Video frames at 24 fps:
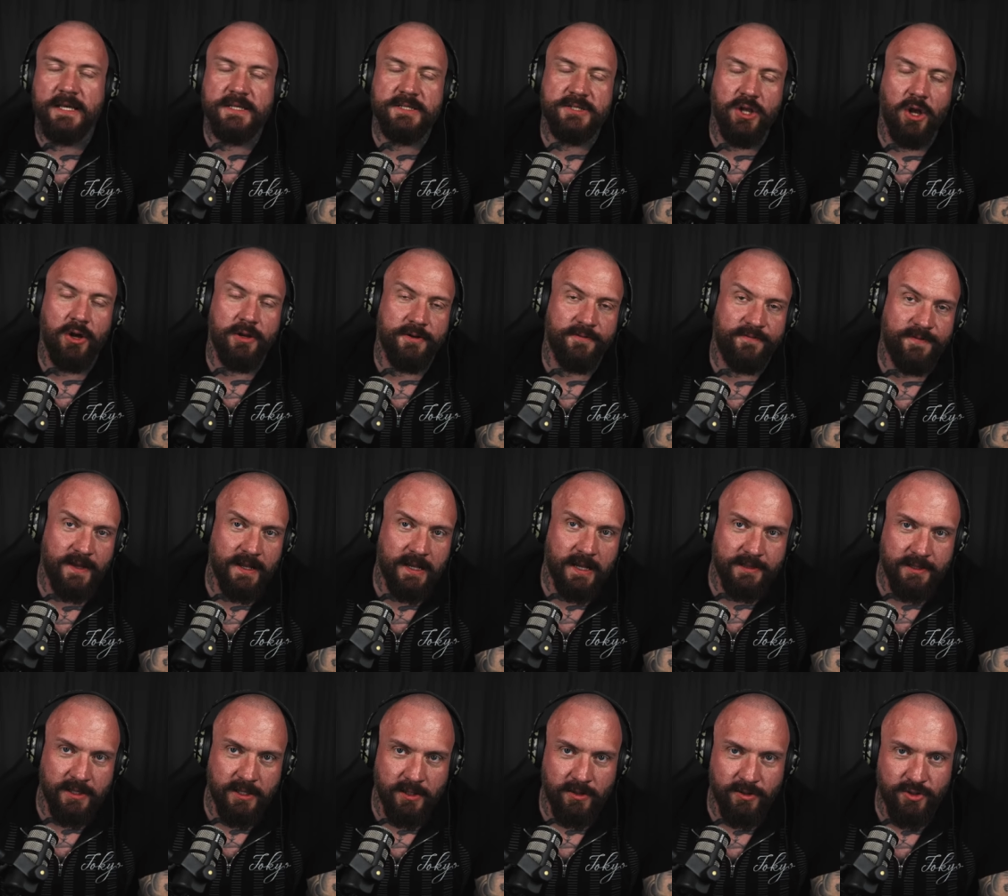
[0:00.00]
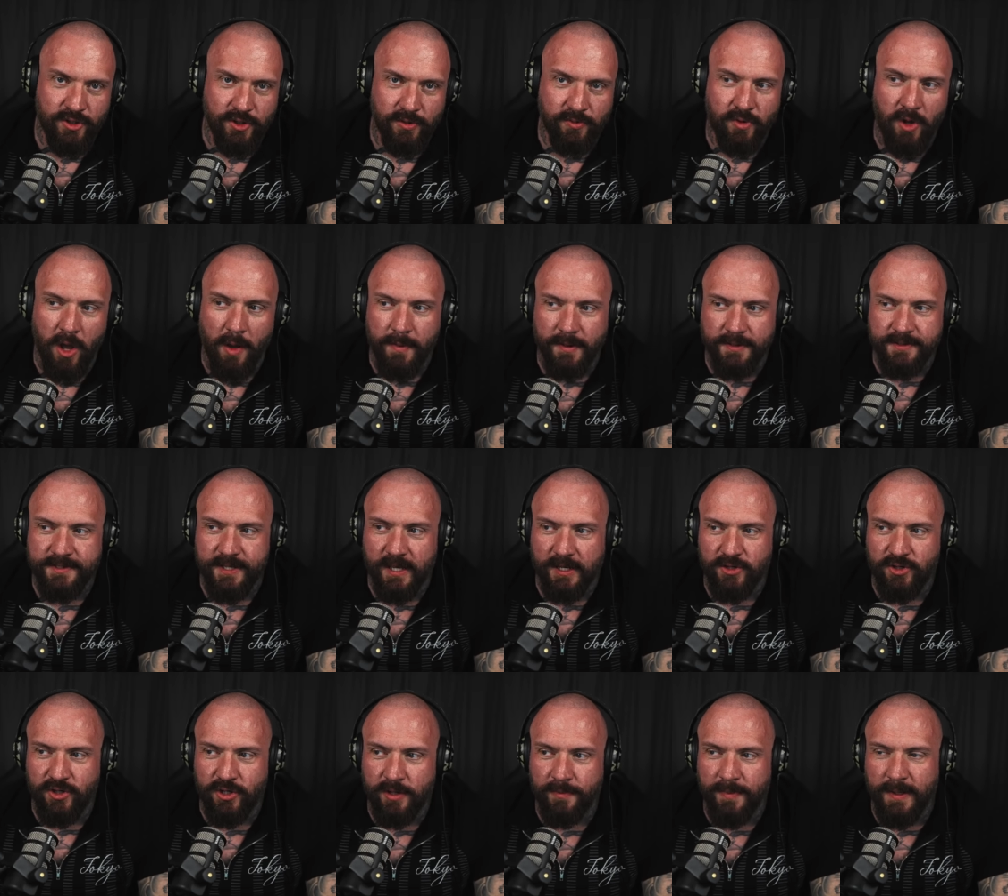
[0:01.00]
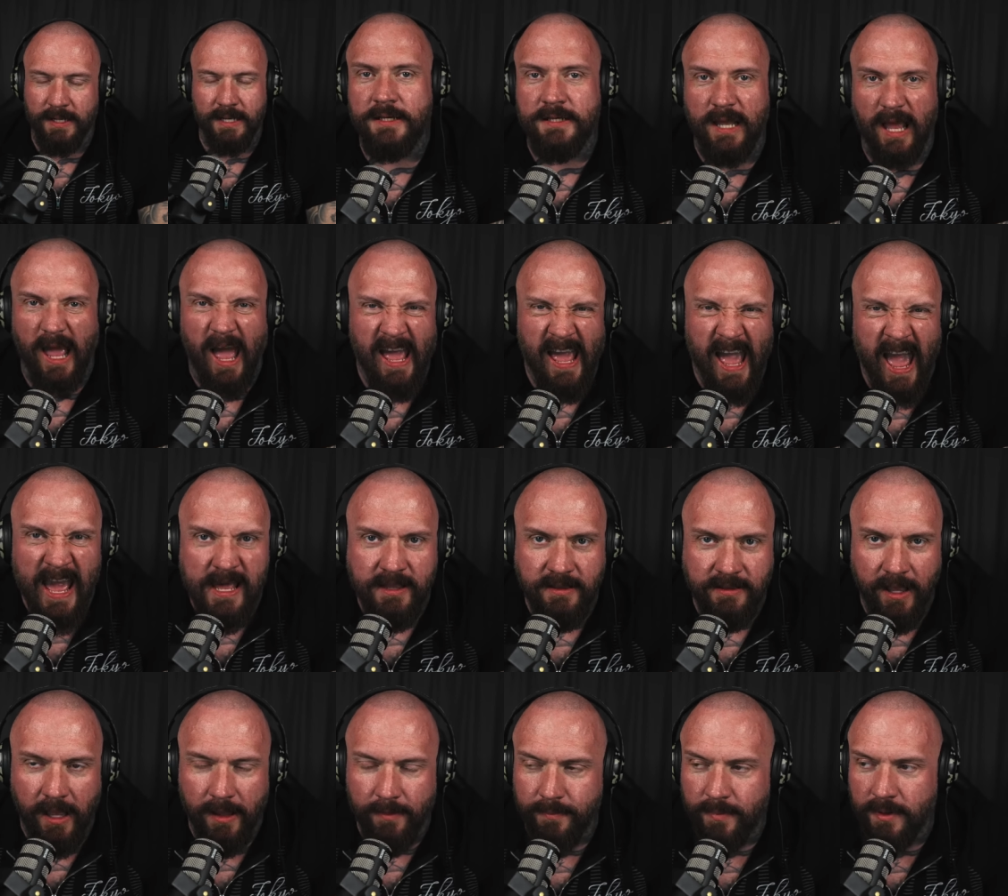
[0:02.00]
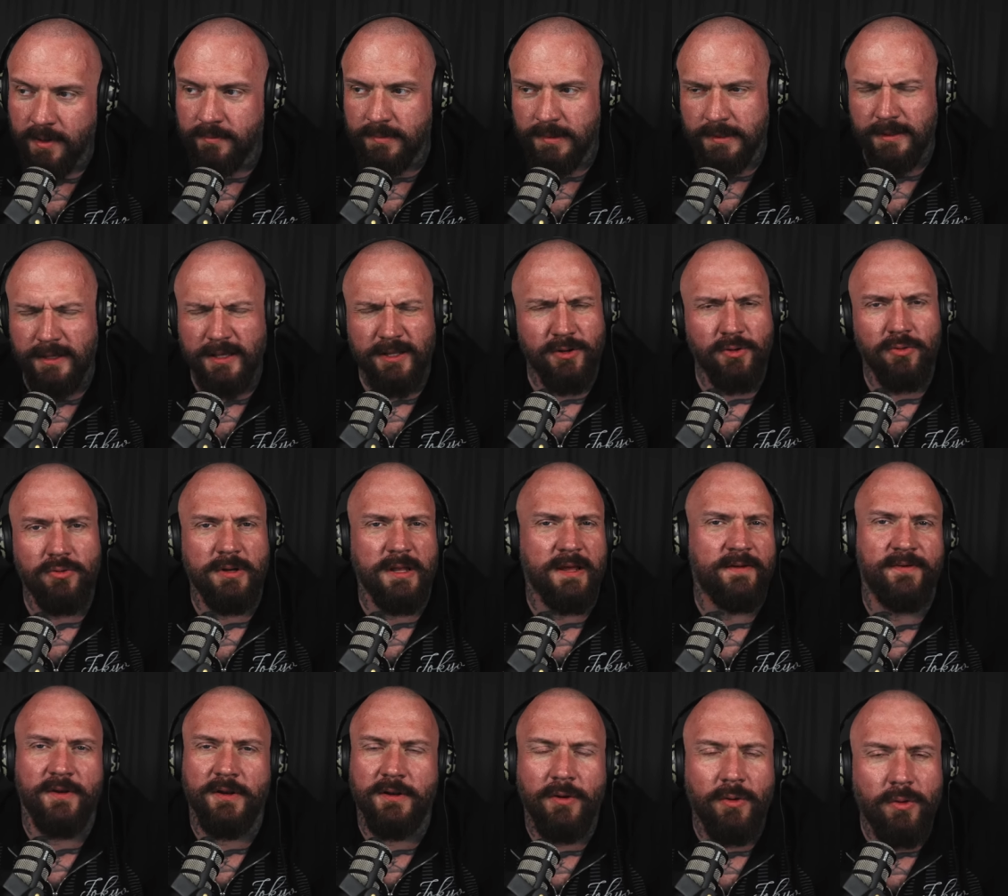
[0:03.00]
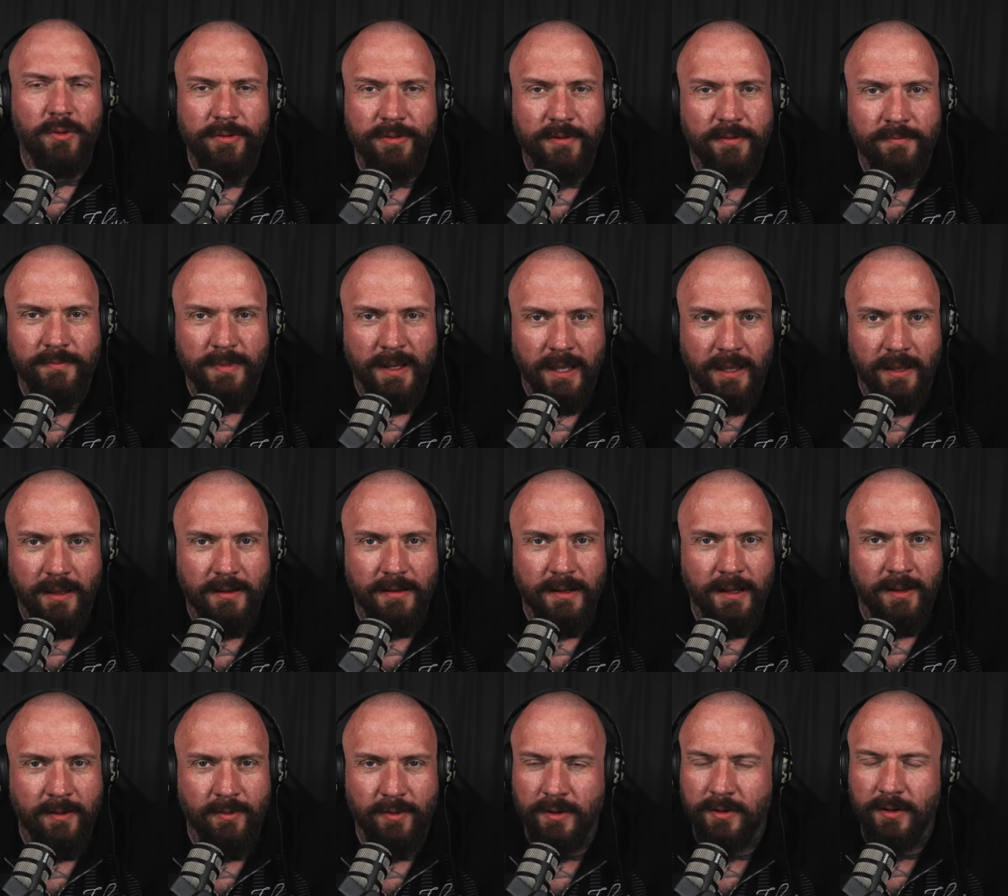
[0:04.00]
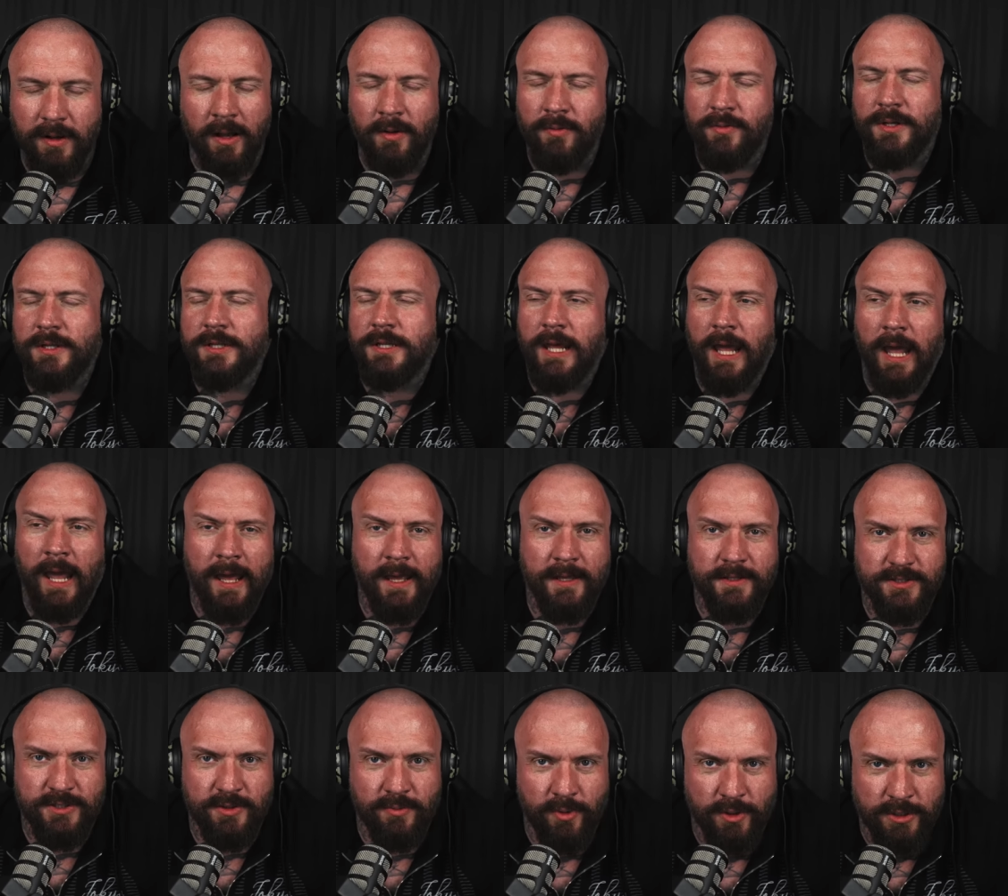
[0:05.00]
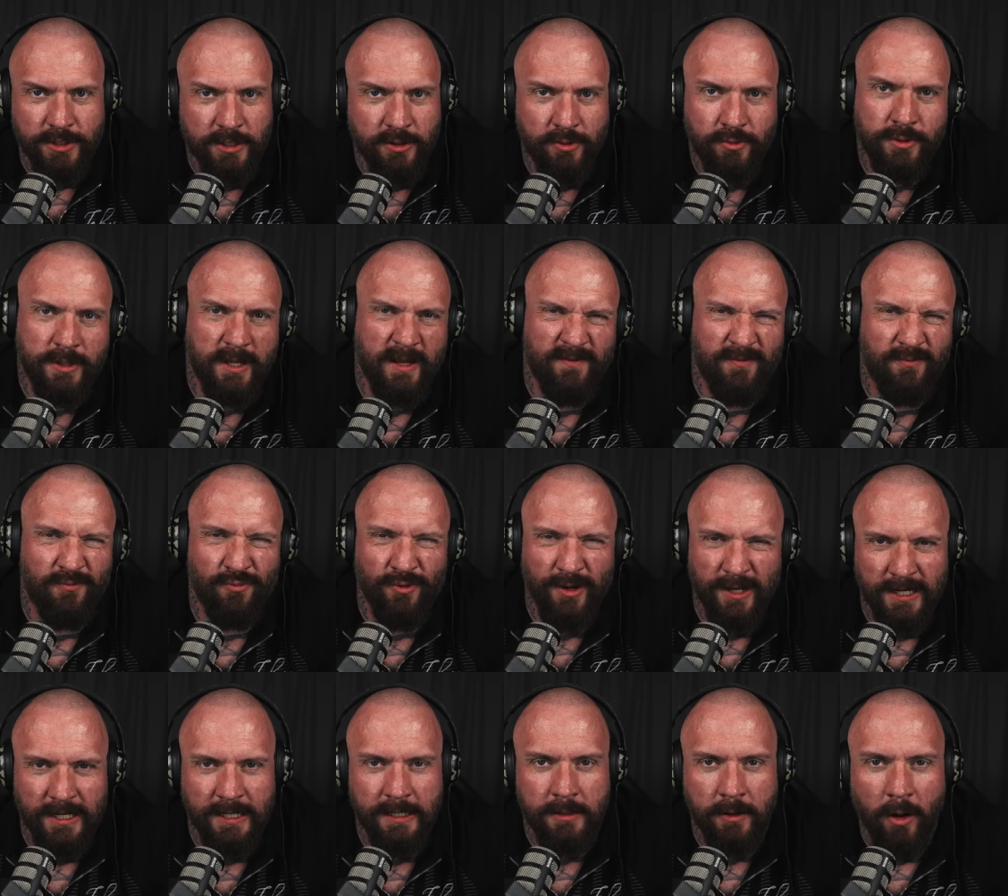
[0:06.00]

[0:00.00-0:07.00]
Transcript: is starting to feel like the YouTube comment section a bit. He's like, I hate them. I'm like, you don't even know them, mate. Like, how can you hate someone you don't even really